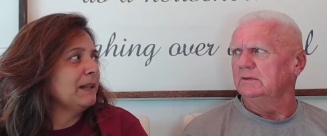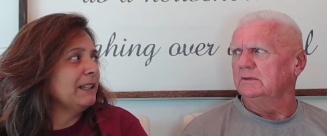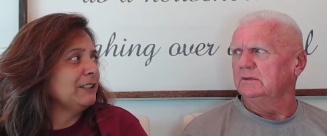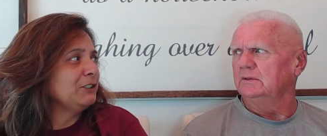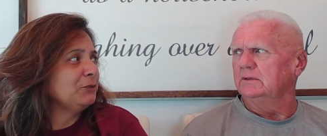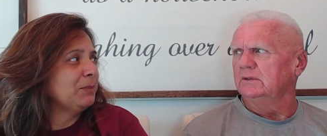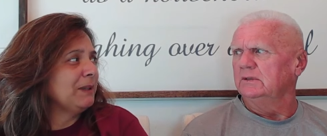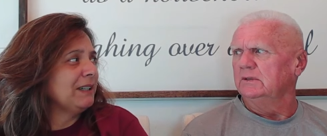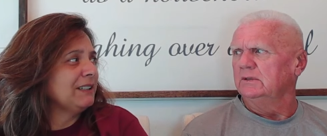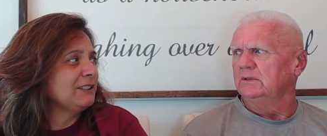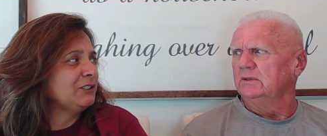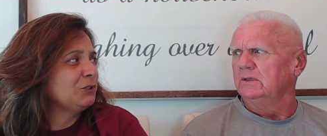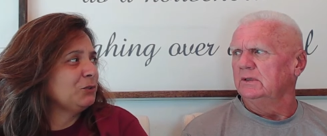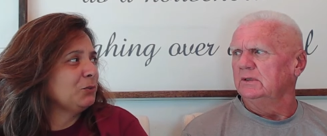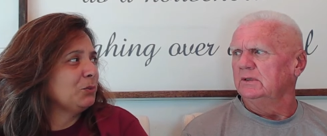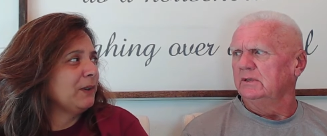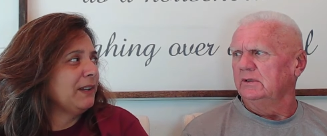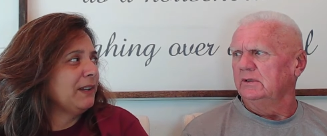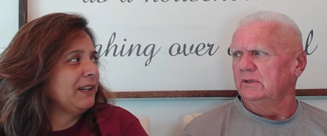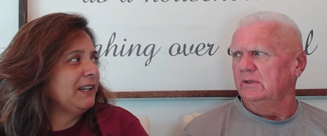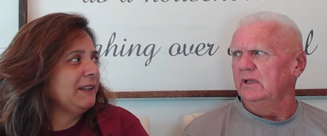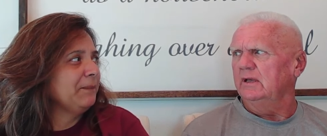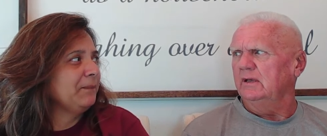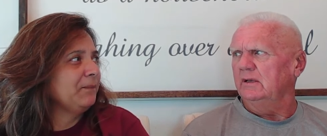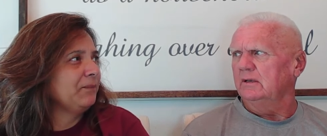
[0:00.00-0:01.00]
Speaker 1: Matchbox
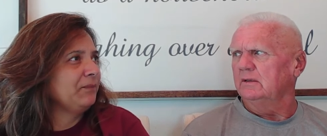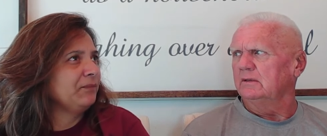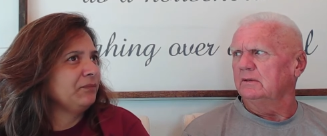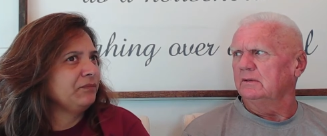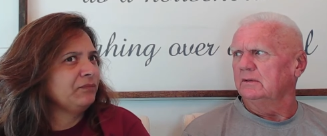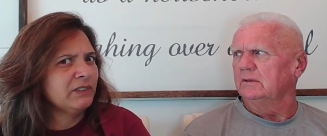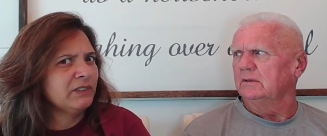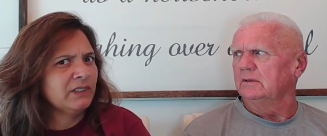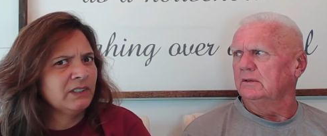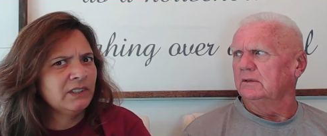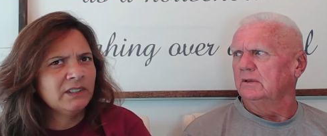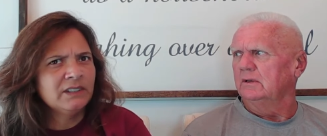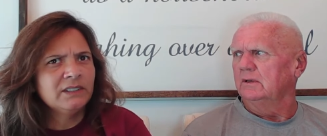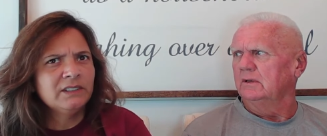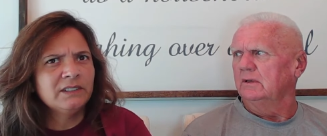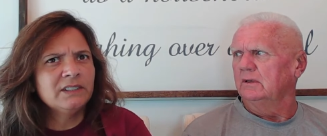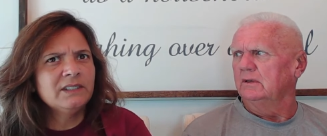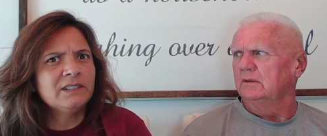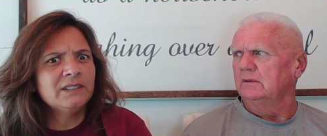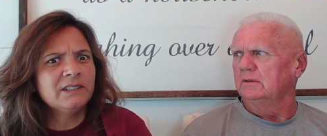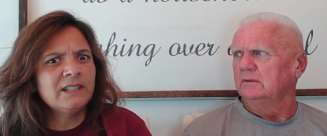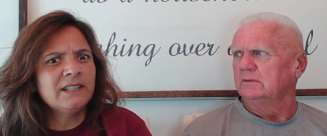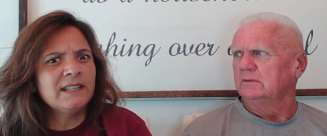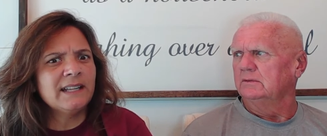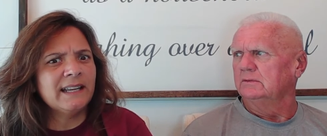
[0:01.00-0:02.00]
Twenty. Yeah.
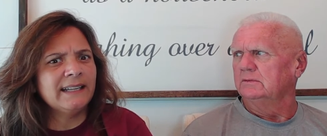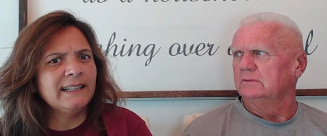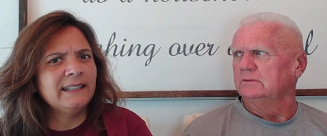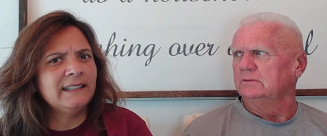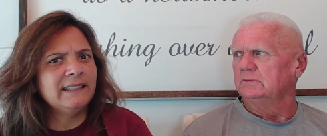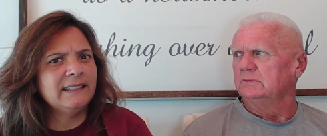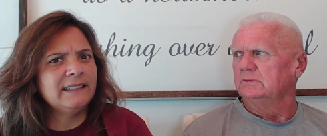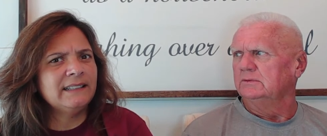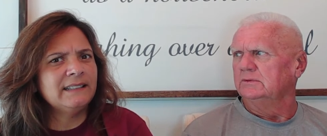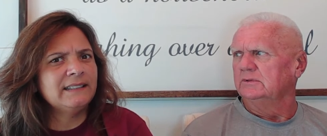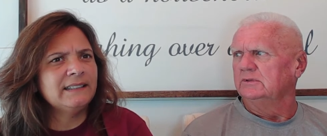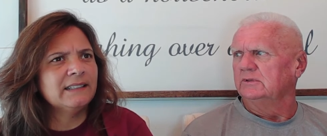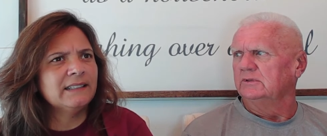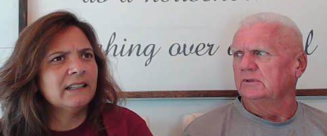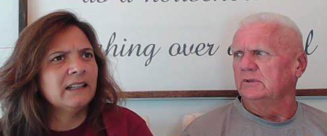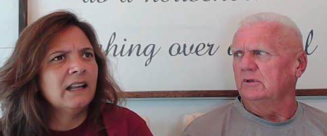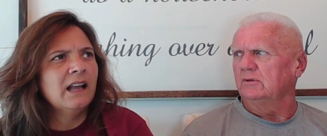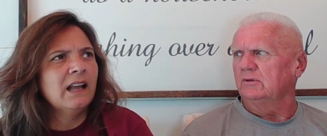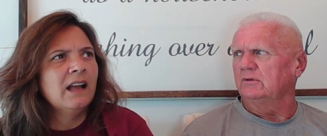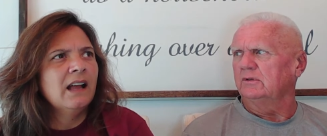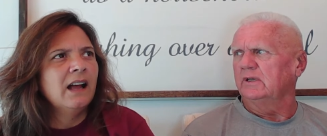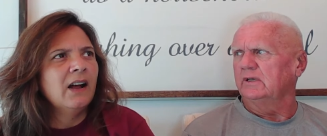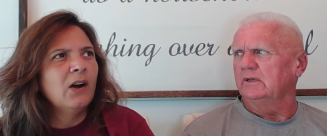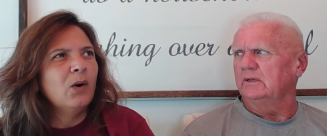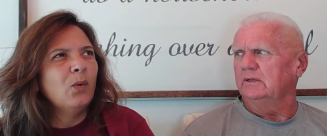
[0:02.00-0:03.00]
Since the nineties.
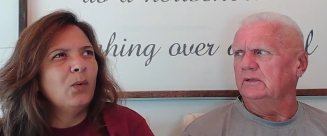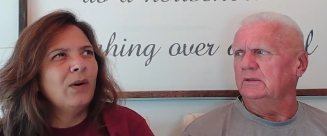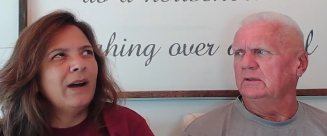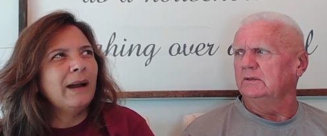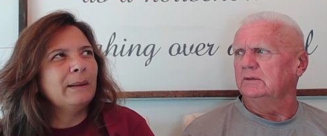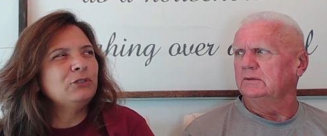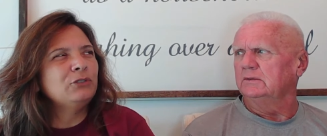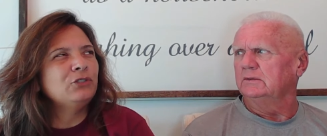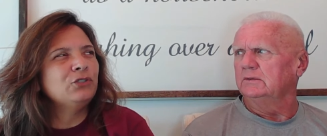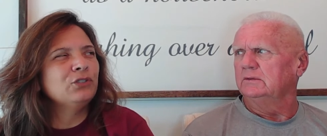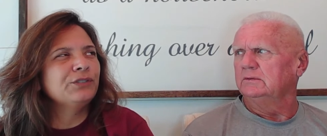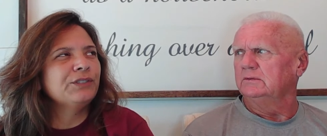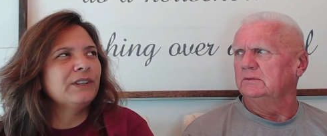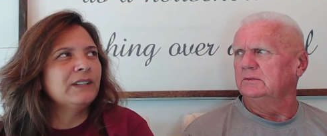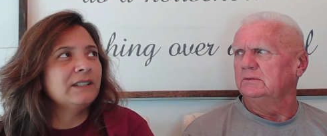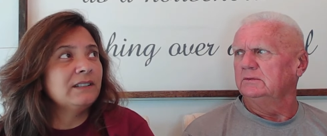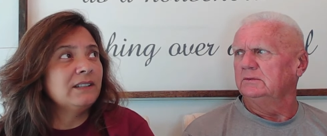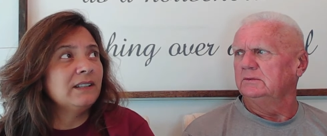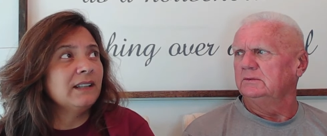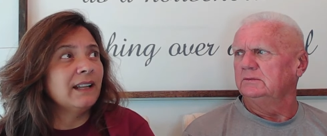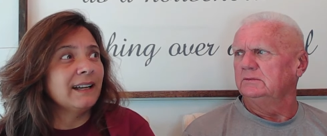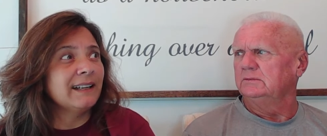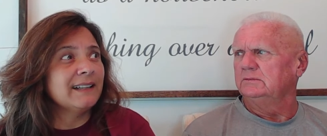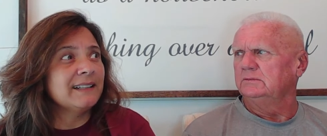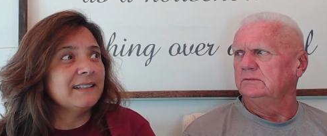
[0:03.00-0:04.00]
Okay. Well, I'm sure they,
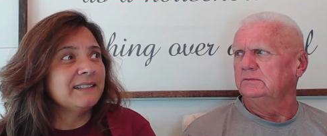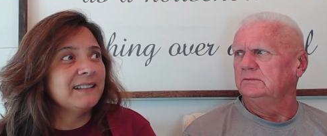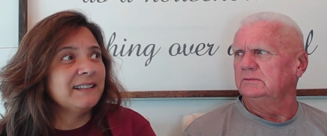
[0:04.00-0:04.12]
like I